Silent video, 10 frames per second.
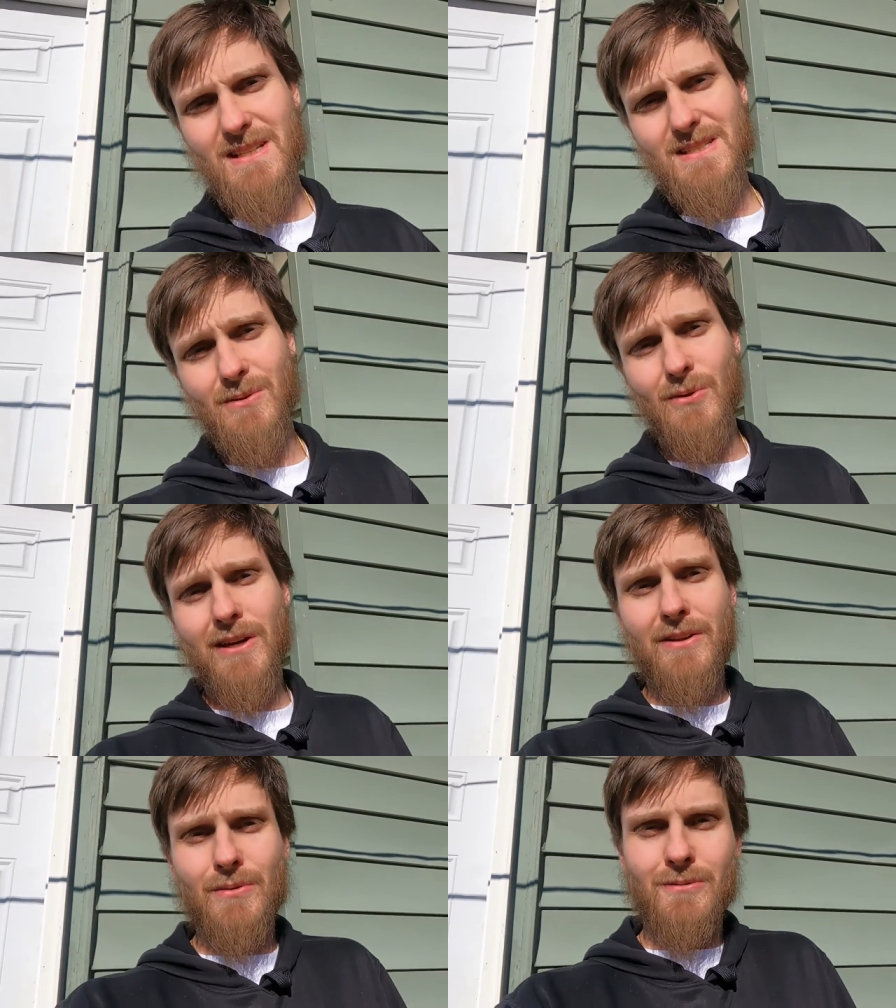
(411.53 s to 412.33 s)
single
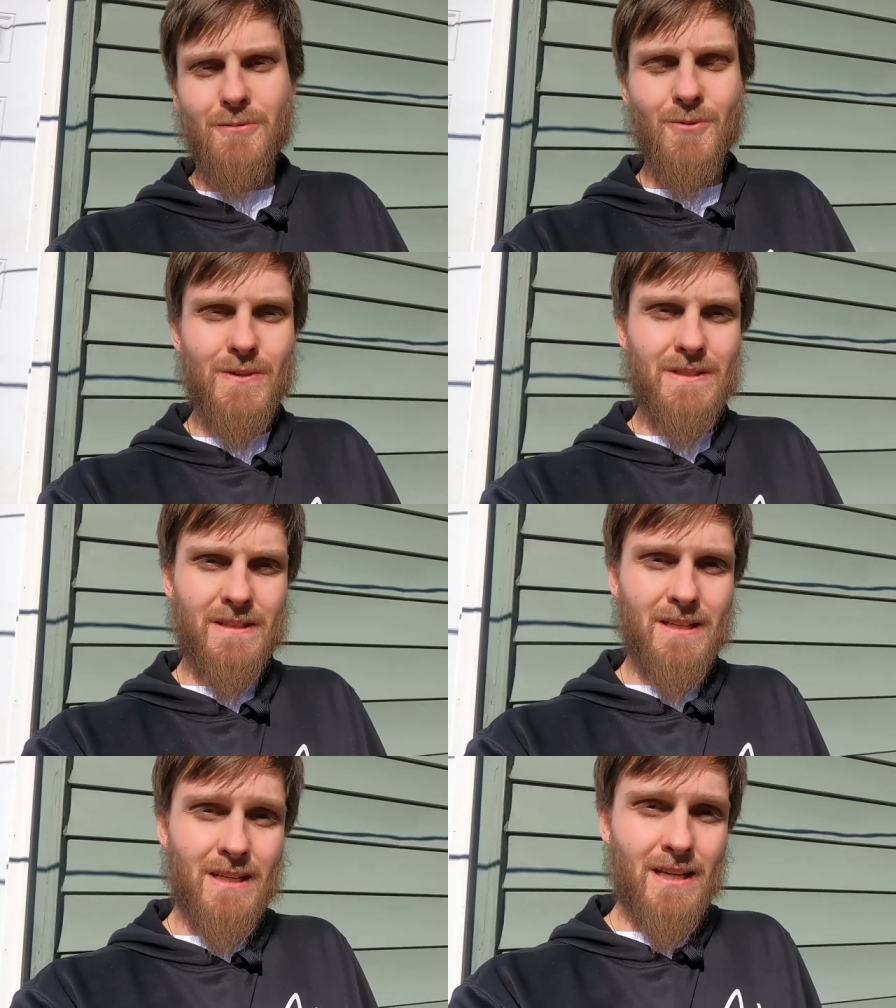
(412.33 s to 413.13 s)
dad of three boys,
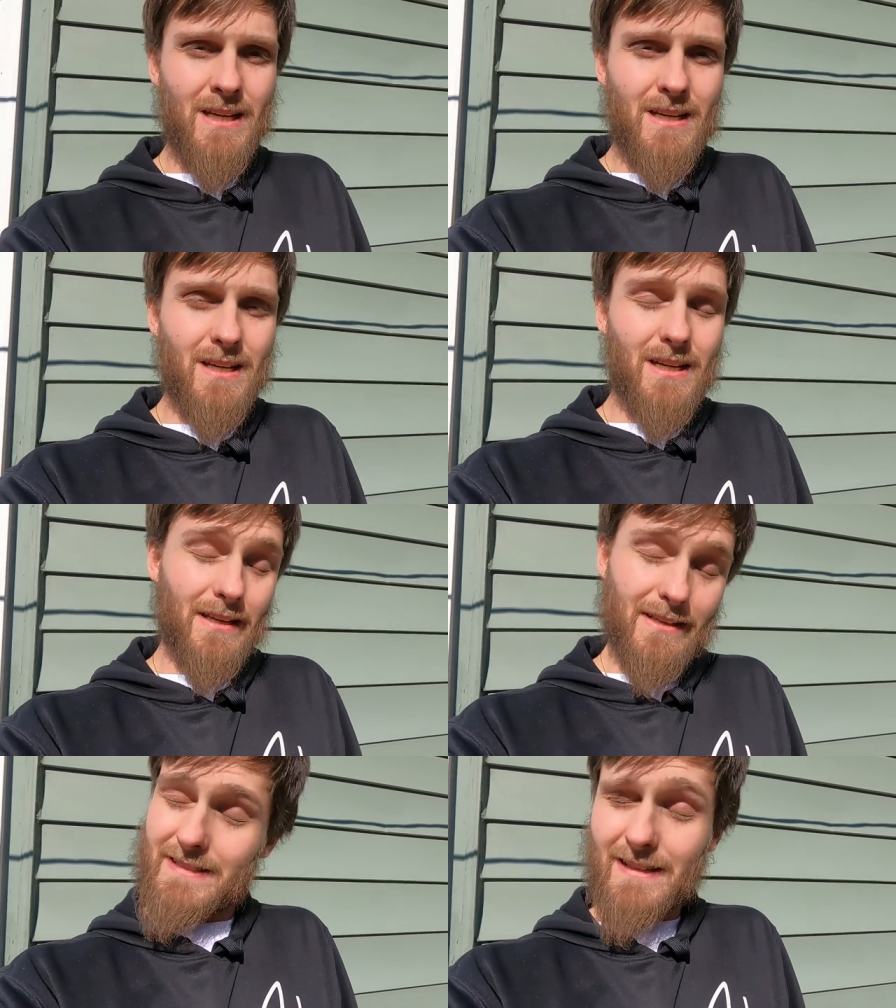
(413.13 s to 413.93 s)

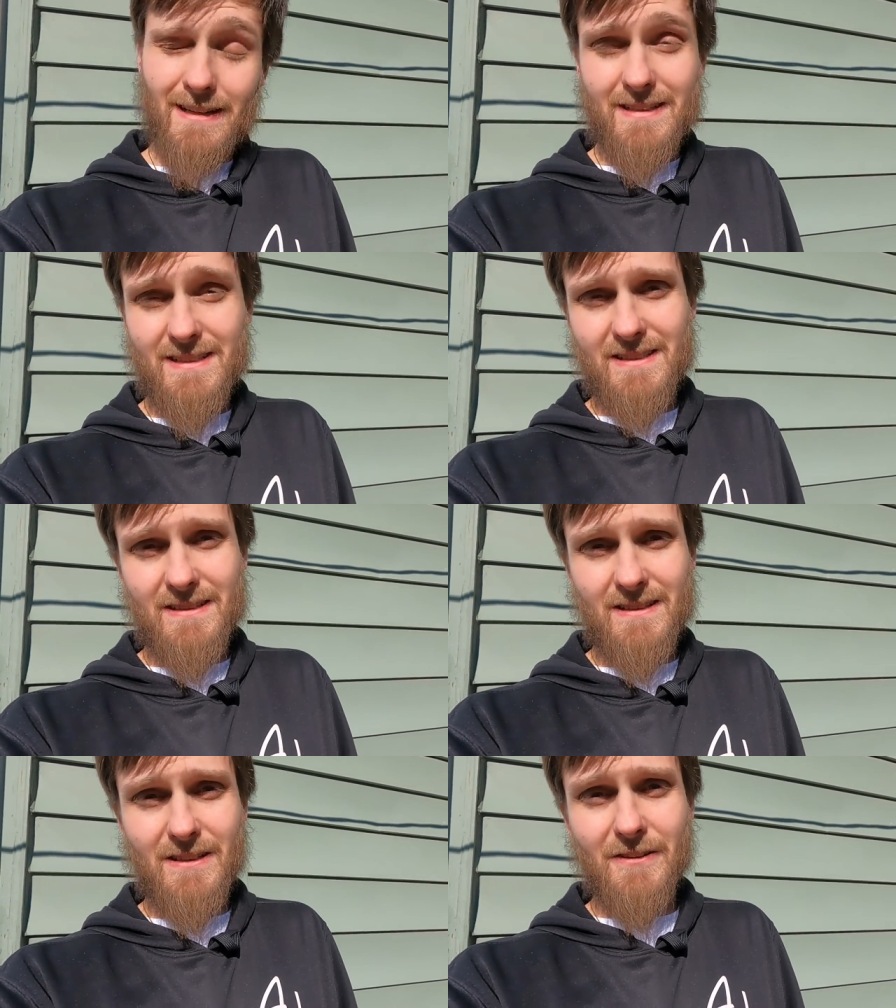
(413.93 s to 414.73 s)
and it's not
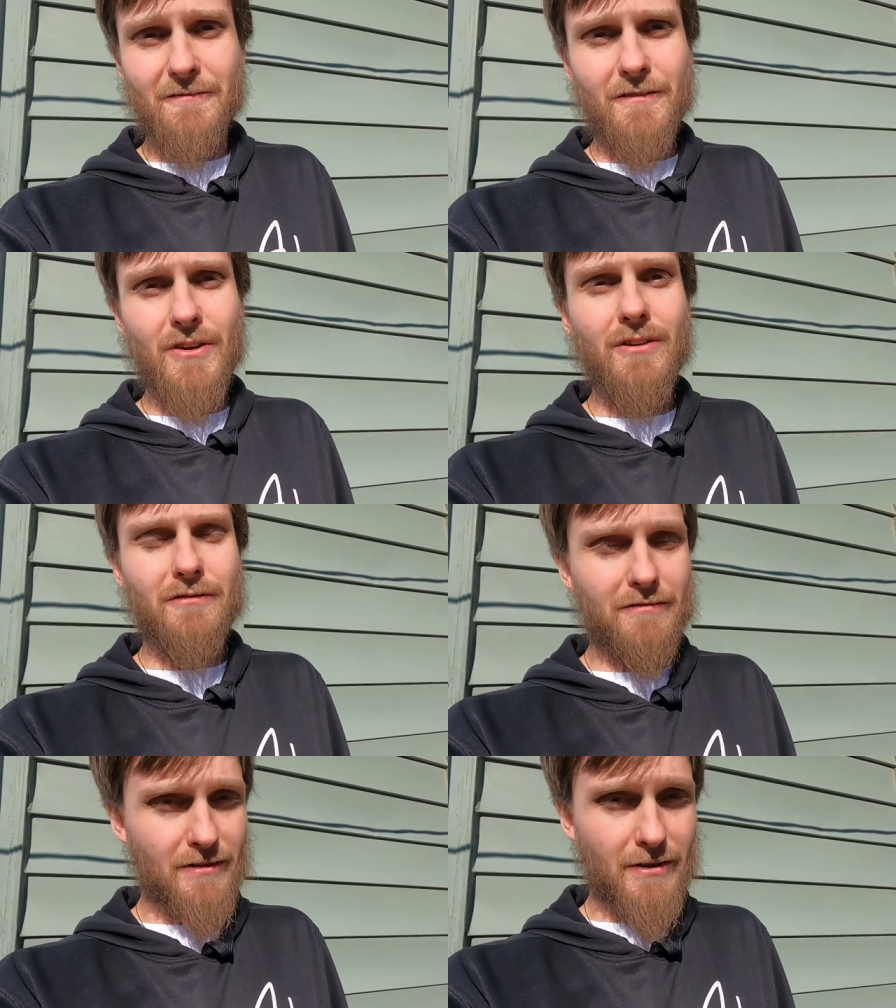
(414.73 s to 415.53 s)
easy. It is very,
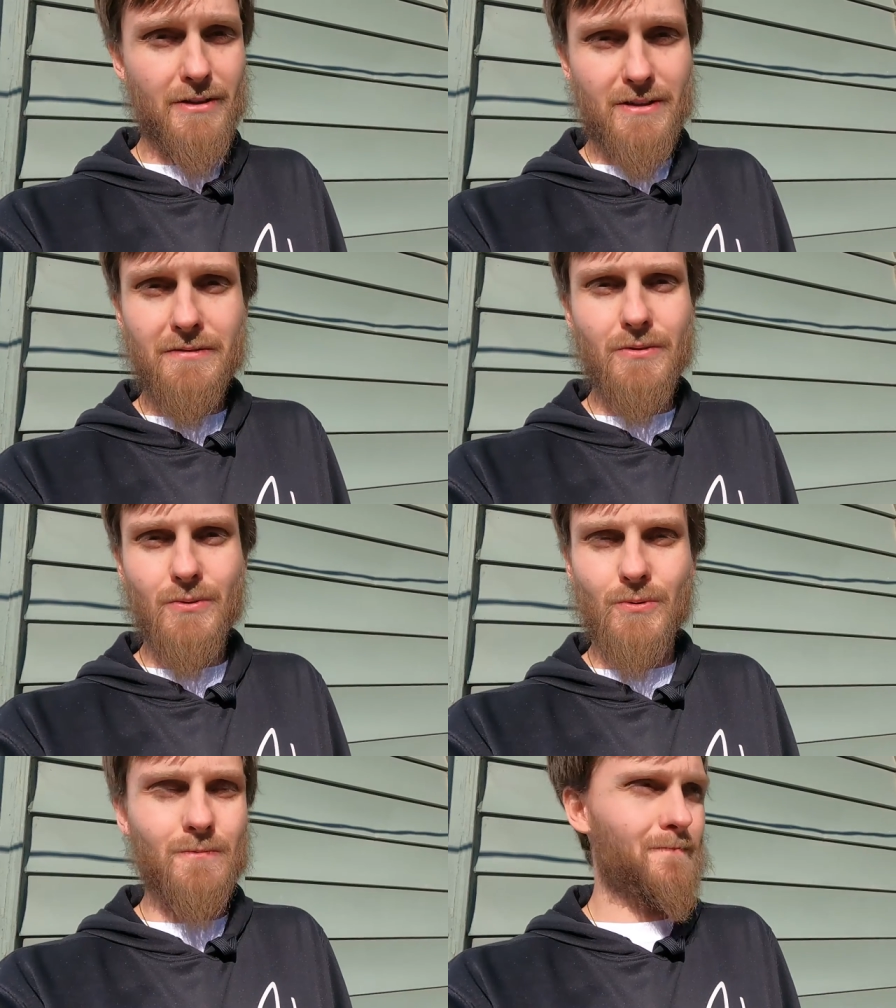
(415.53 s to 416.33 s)
very
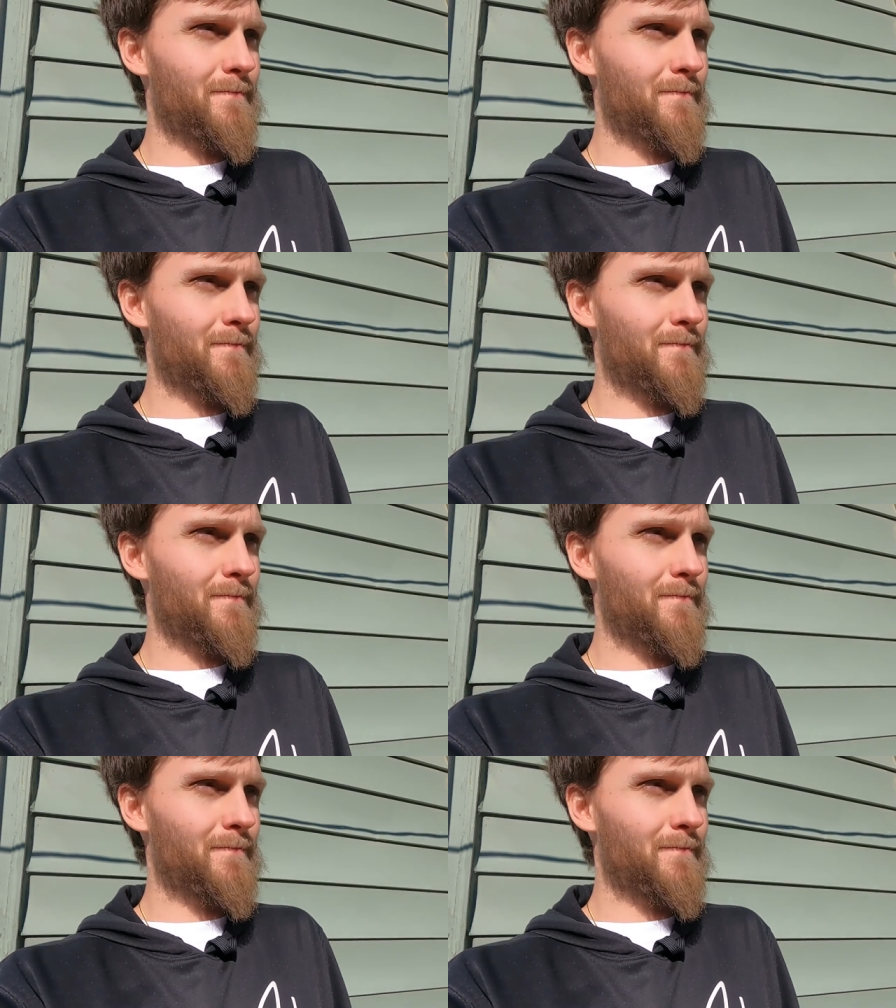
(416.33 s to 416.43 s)
difficult.